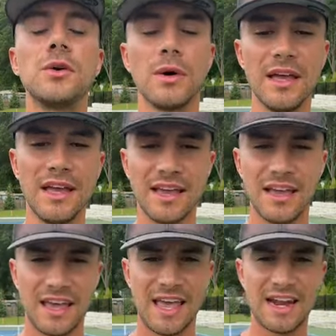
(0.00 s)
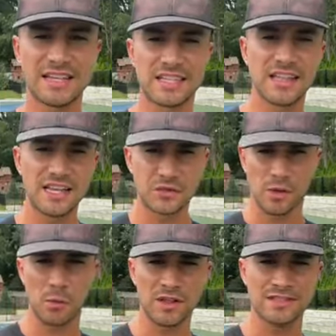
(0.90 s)
to hit a slice
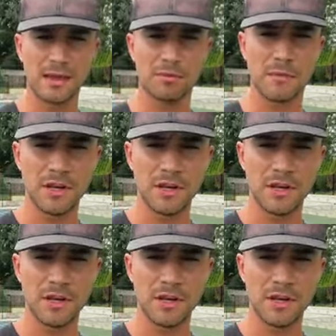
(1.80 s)
with one tip?